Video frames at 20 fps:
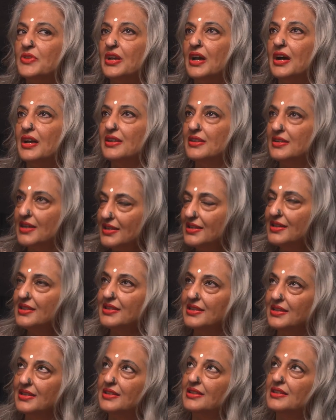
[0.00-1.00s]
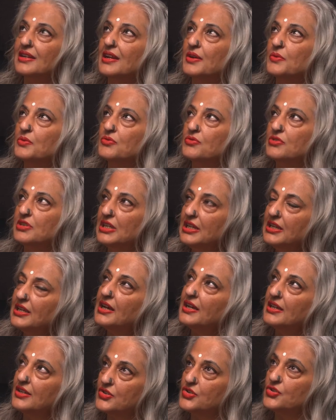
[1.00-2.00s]
Another thing that I would really
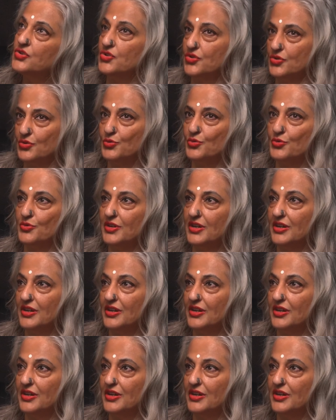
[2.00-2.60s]
like to do,